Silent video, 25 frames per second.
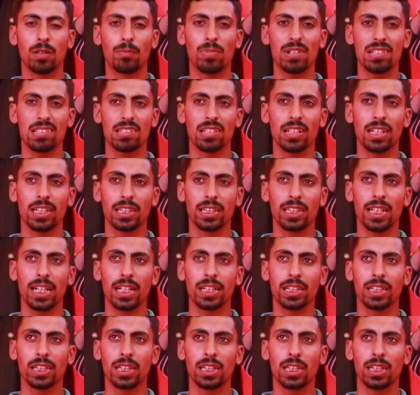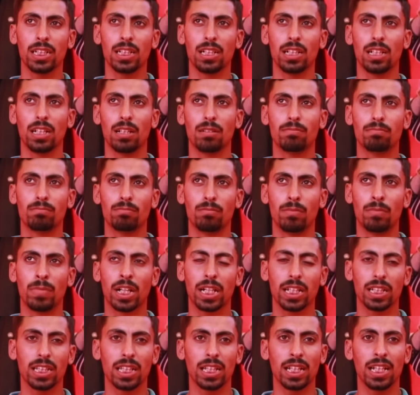honestly it's more for passing
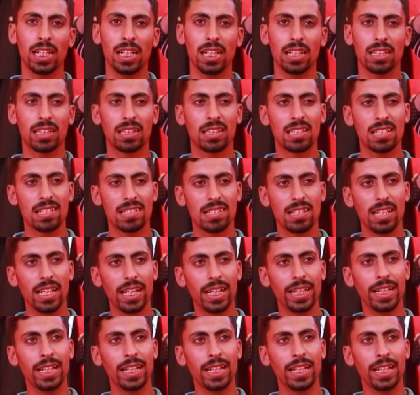time than actual work,